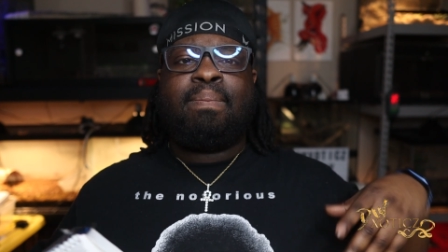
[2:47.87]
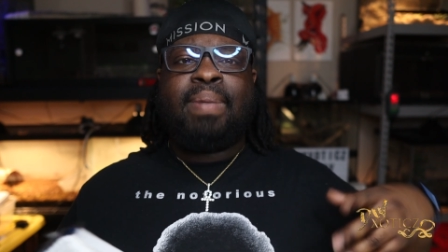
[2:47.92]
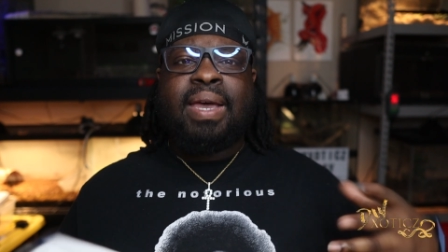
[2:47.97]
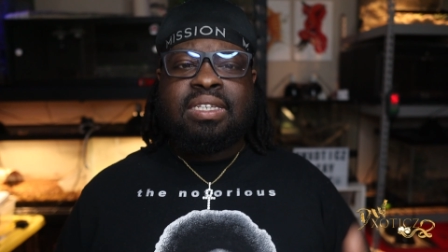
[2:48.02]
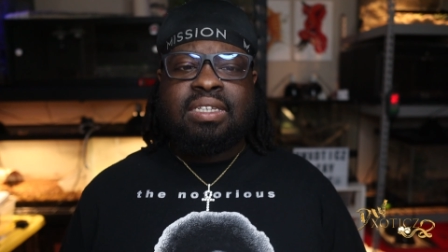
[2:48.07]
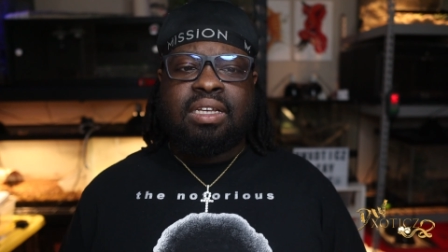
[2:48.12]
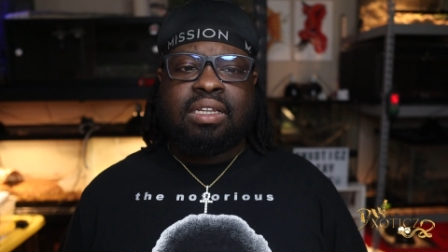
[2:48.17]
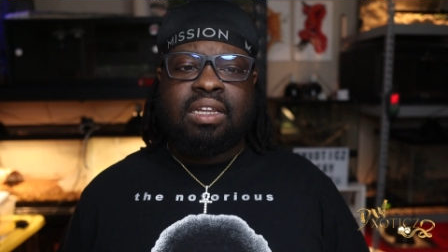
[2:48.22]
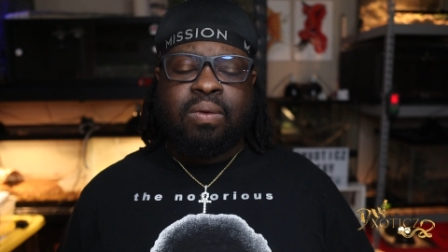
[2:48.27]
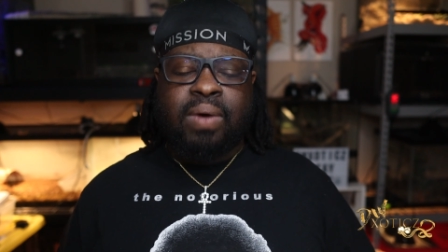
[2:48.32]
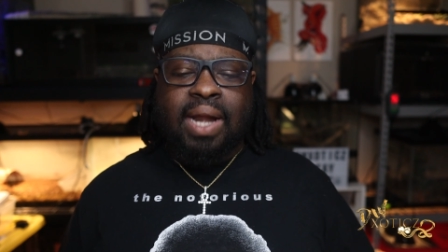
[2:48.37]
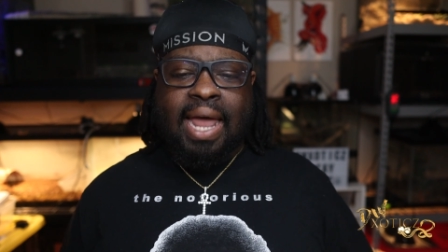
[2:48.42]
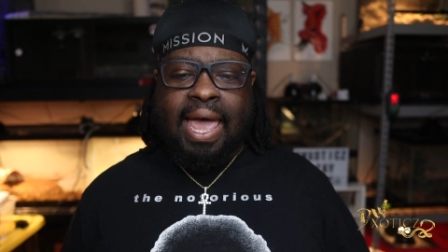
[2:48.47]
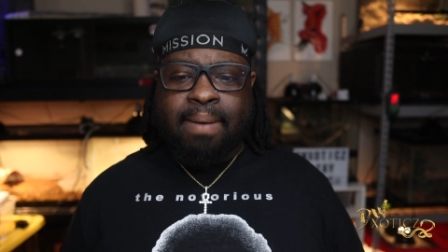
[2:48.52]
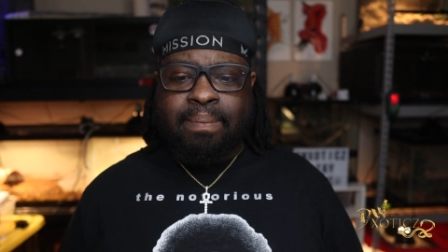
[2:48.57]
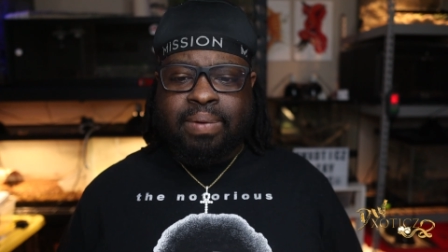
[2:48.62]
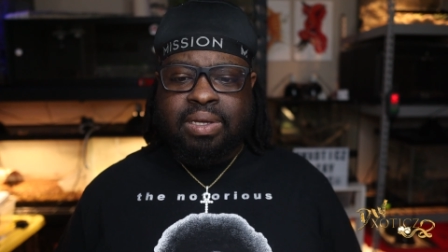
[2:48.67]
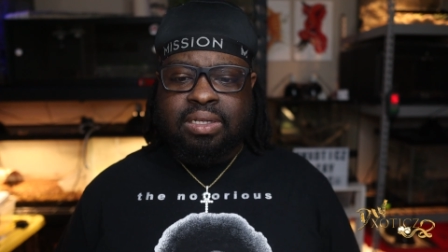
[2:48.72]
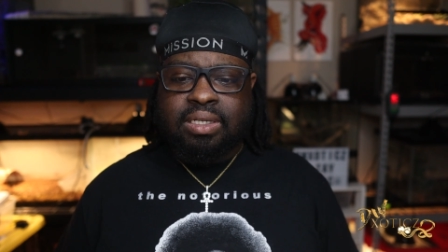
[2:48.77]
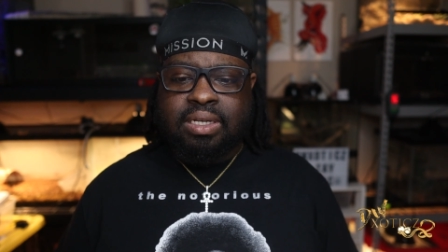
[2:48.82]
Basically what
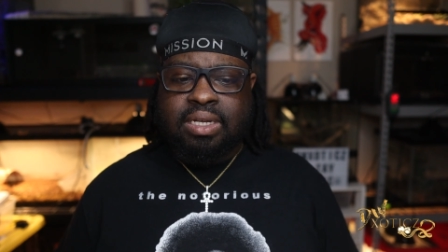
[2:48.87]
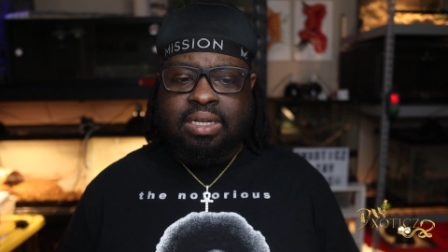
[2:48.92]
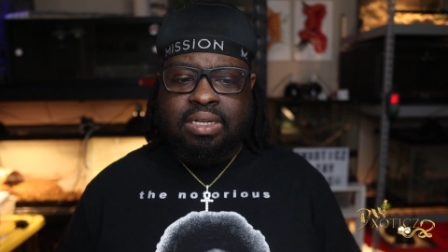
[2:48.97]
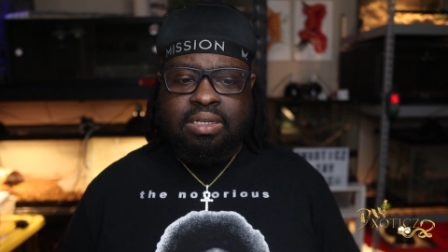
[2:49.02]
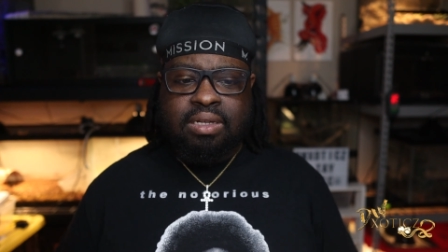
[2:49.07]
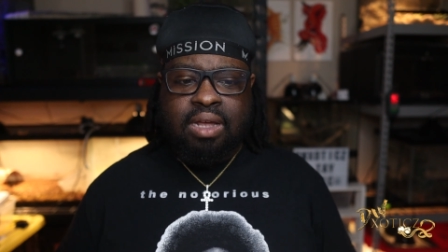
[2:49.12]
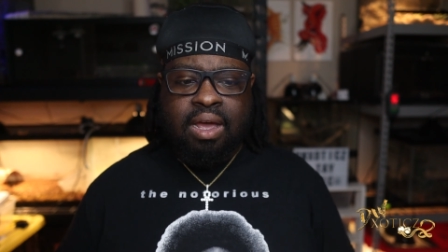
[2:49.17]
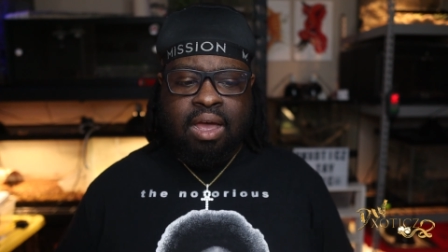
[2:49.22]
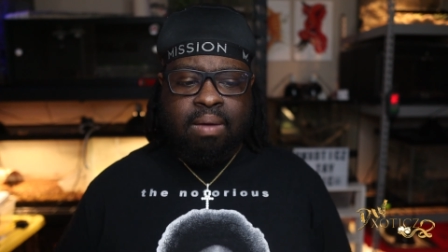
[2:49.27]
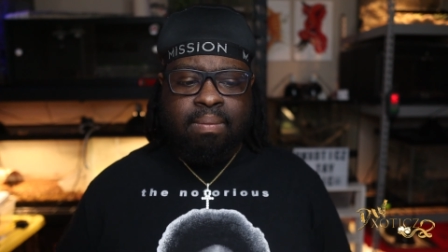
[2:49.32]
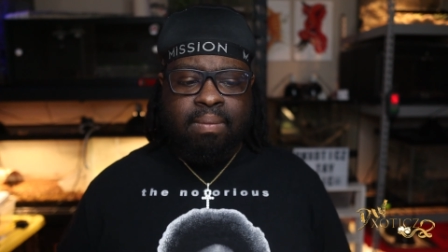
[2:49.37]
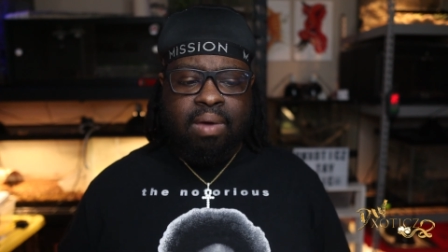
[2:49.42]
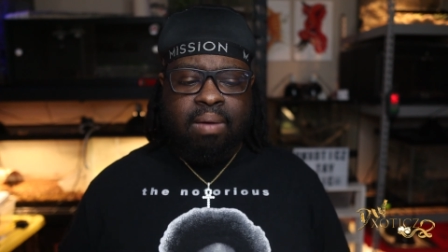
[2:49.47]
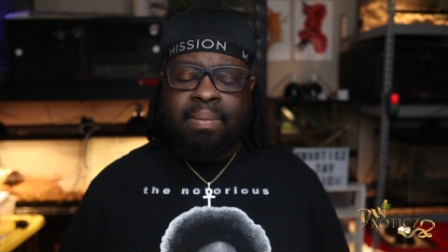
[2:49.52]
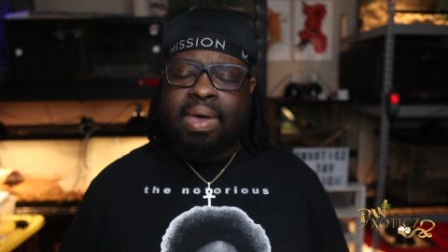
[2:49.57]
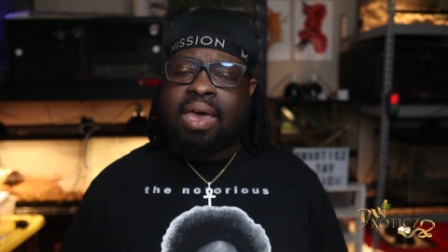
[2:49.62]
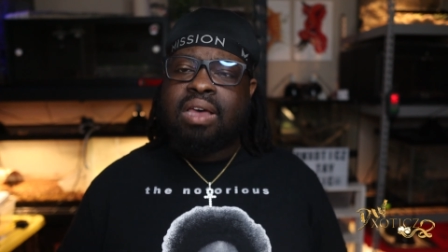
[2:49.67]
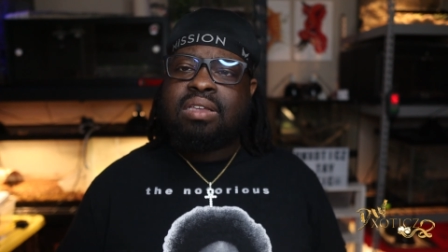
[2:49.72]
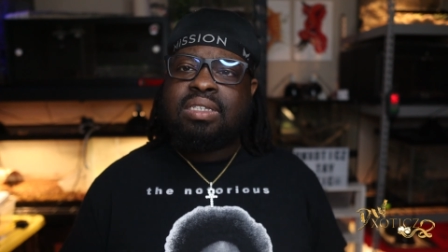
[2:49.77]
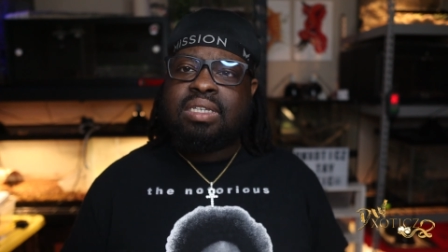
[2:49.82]
happens is a
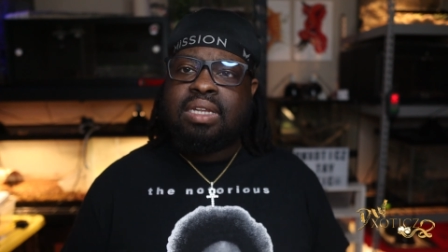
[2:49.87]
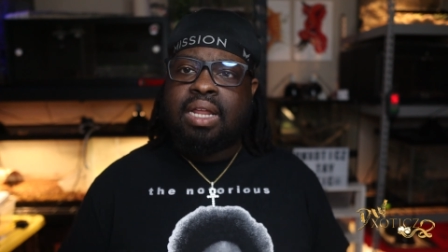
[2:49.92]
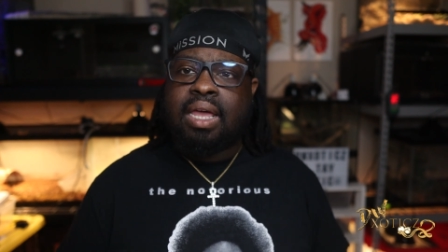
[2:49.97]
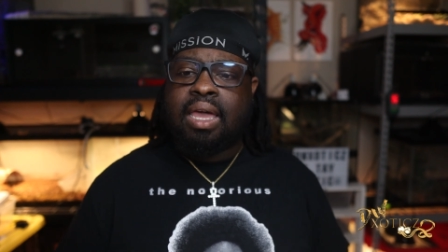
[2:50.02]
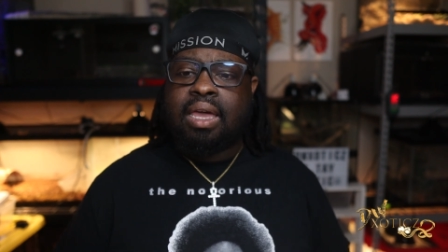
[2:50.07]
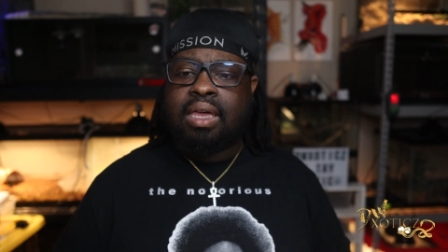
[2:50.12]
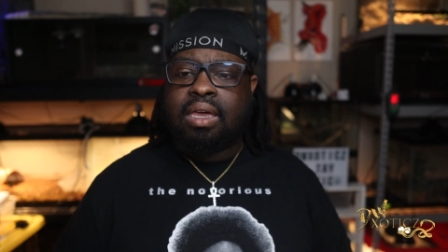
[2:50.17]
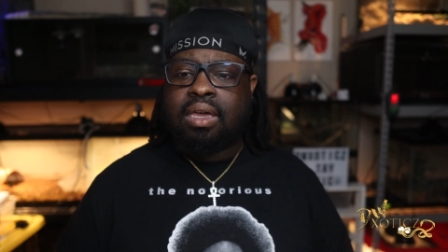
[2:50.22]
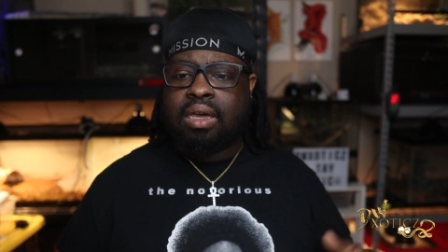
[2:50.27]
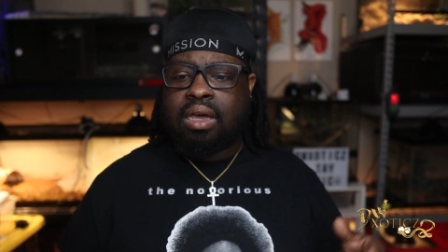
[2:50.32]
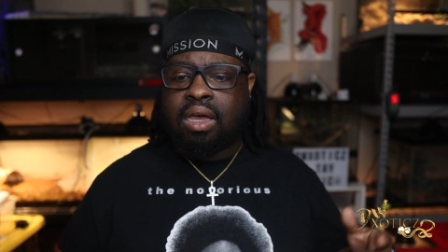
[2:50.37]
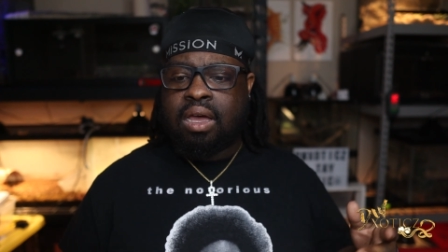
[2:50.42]
male snake,